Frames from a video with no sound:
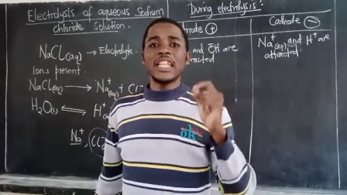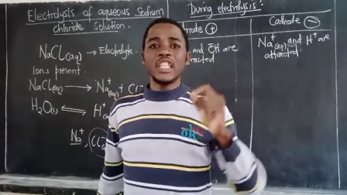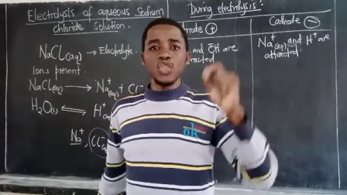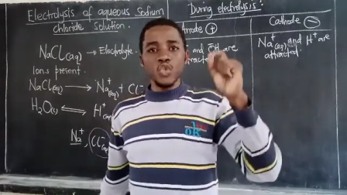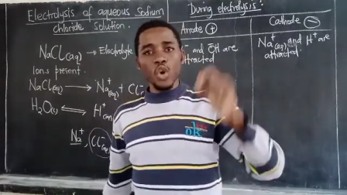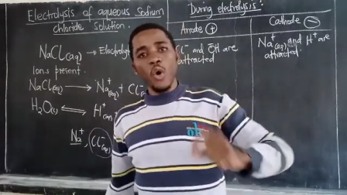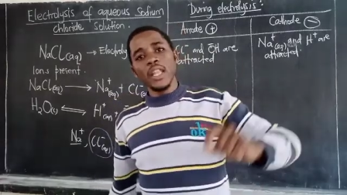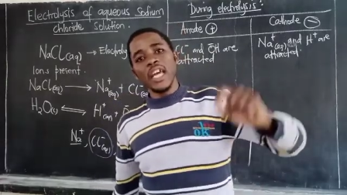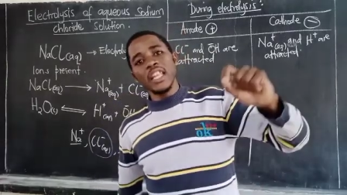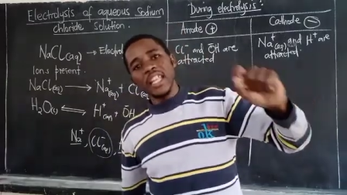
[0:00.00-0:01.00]
that is
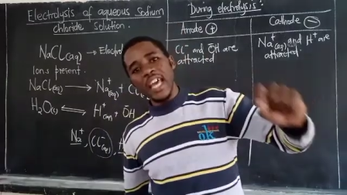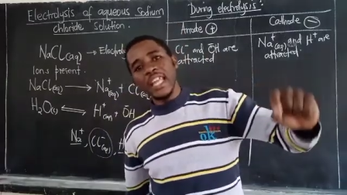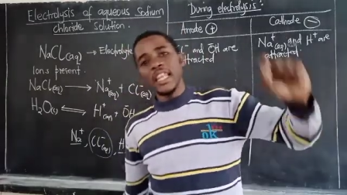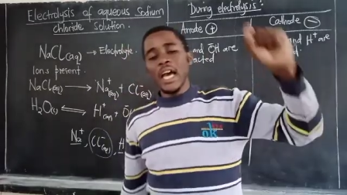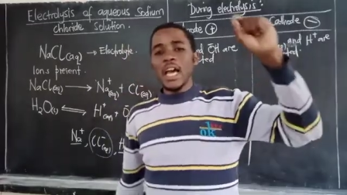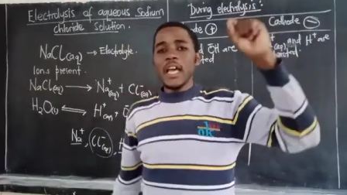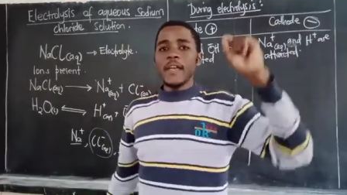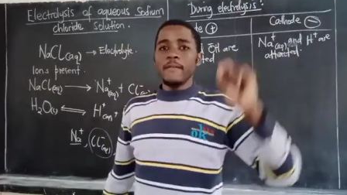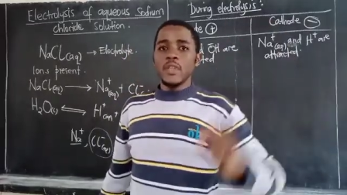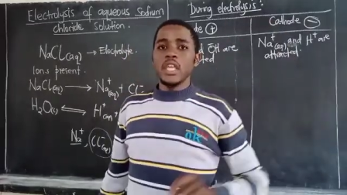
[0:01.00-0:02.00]
lower than the other
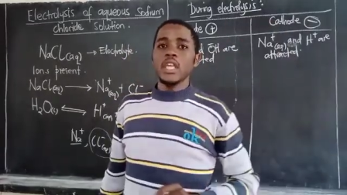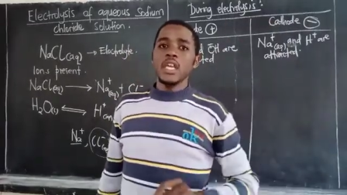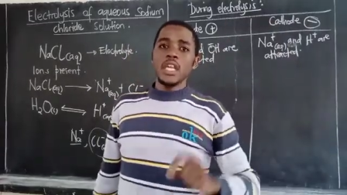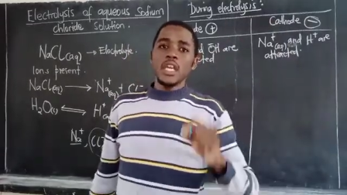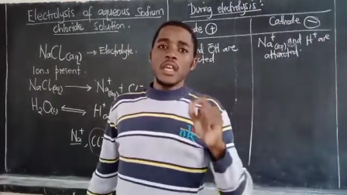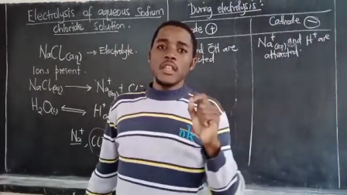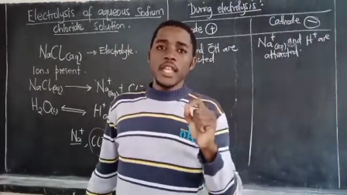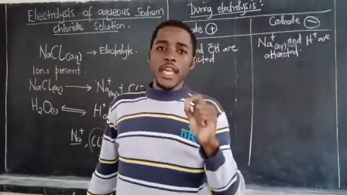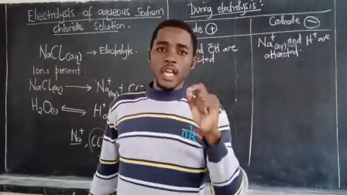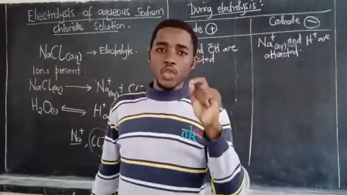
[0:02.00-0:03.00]
in the
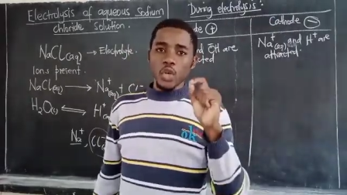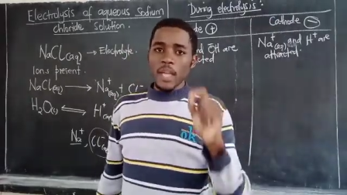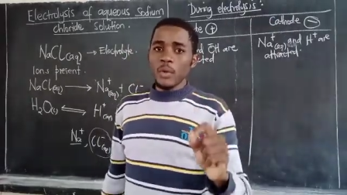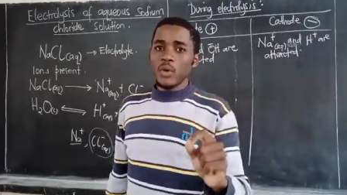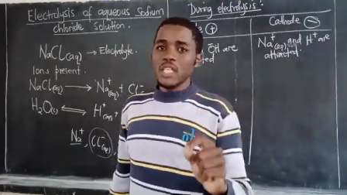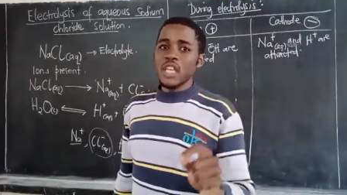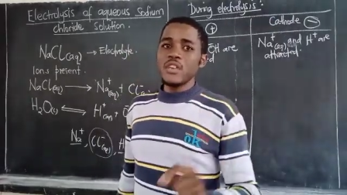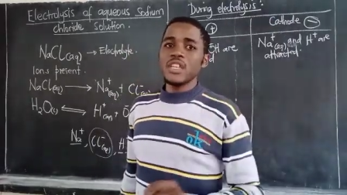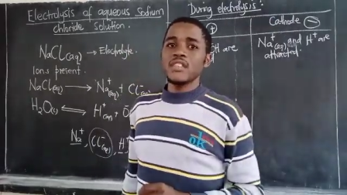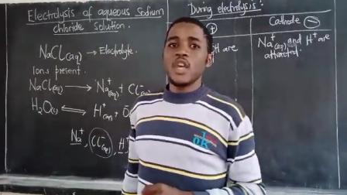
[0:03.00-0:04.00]
electrochemical
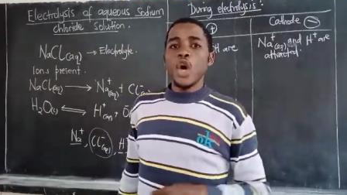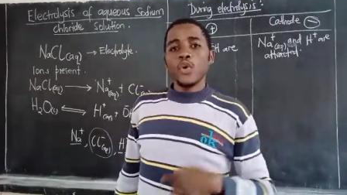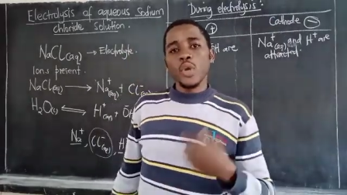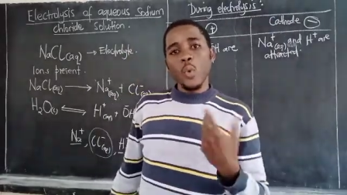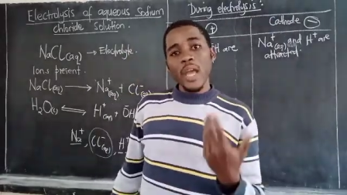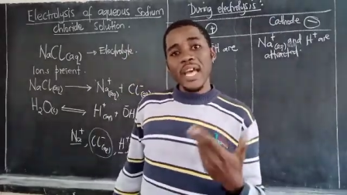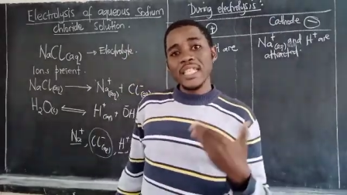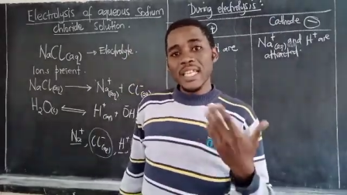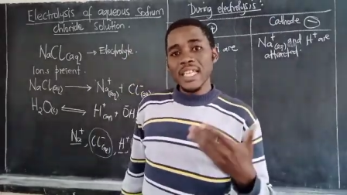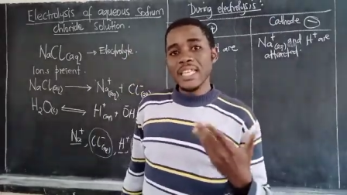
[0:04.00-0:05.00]
series requires
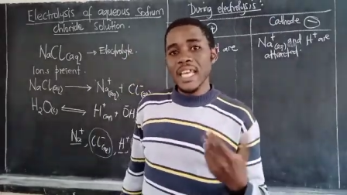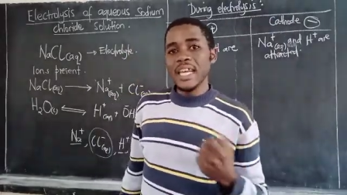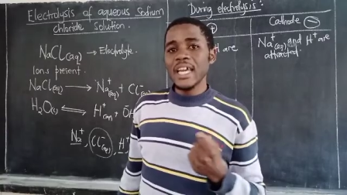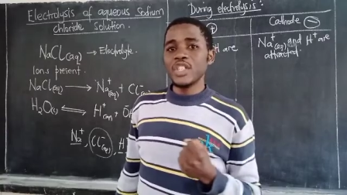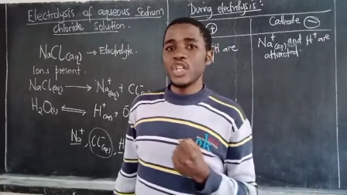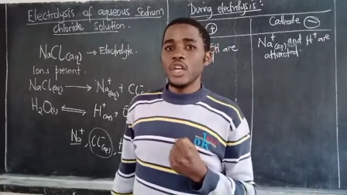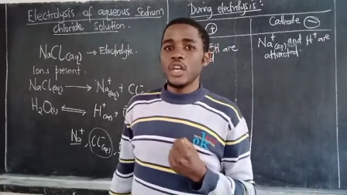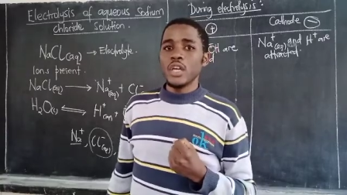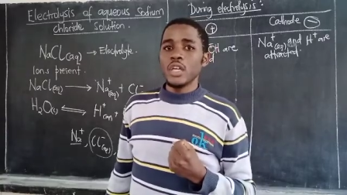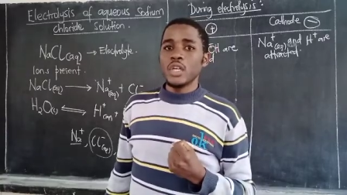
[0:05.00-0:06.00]
less energy
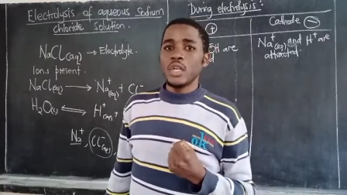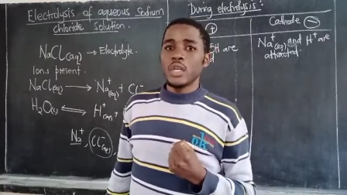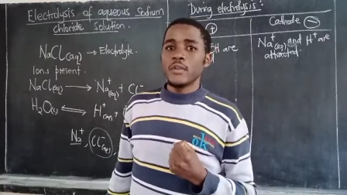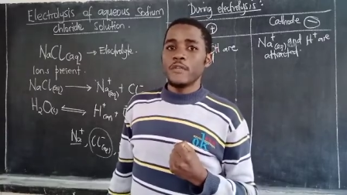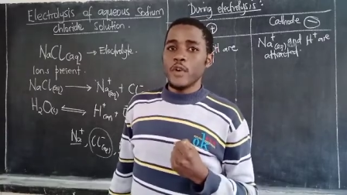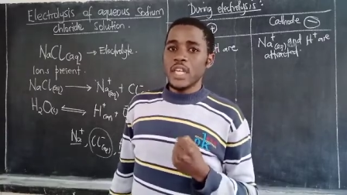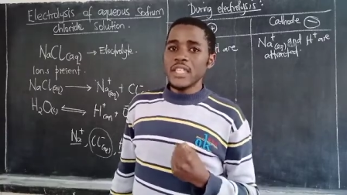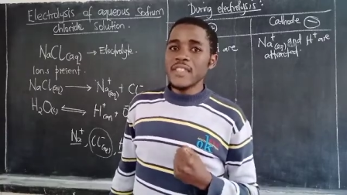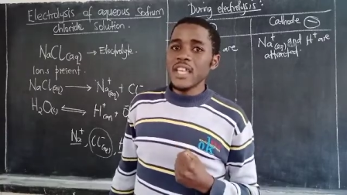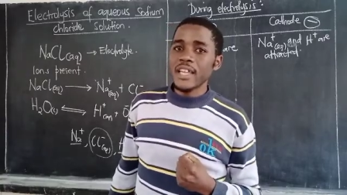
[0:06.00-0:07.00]
for
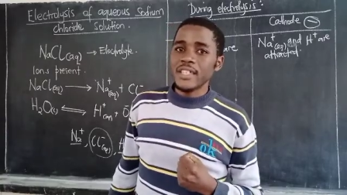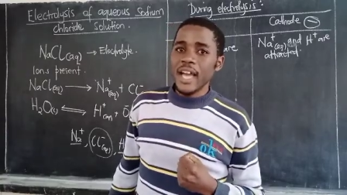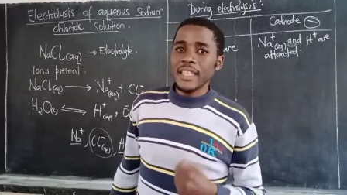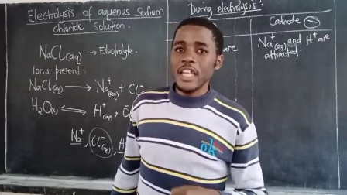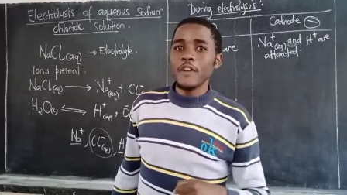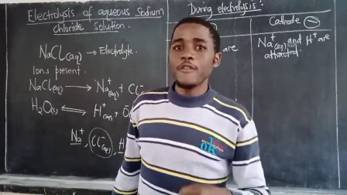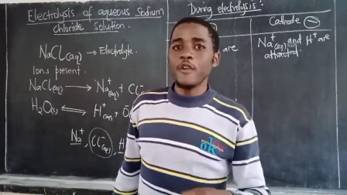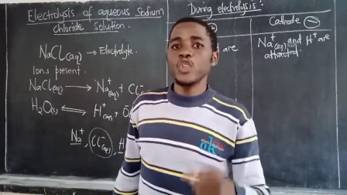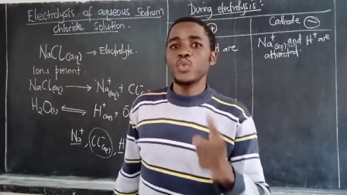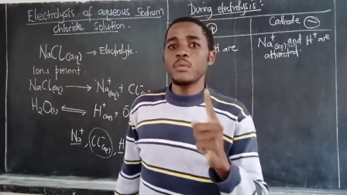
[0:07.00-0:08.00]
discharge, and
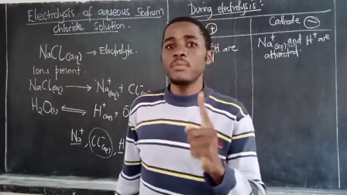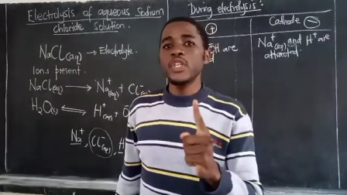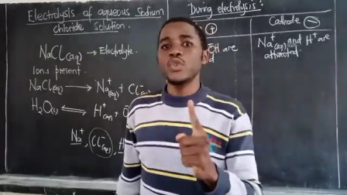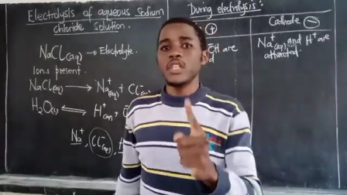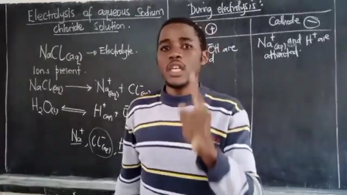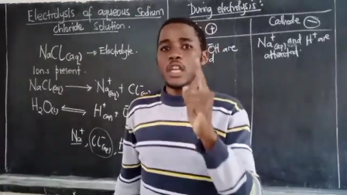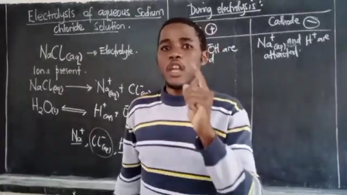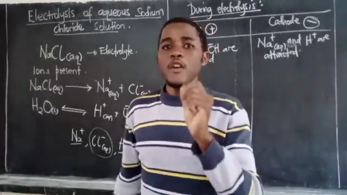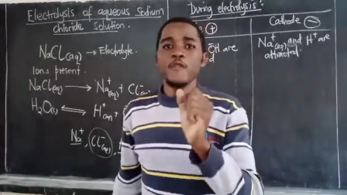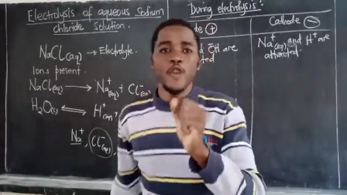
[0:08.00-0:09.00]
therefore it will be chosen
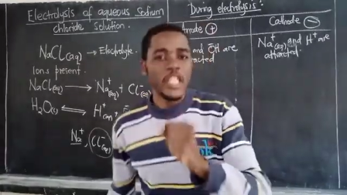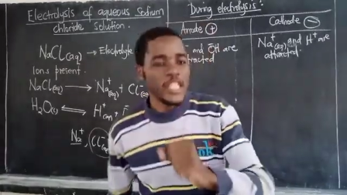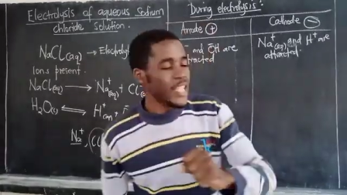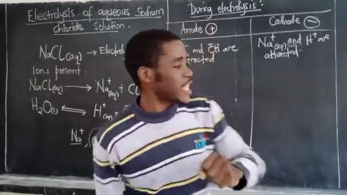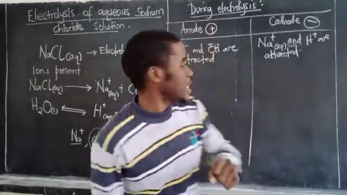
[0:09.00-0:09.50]
for discharge.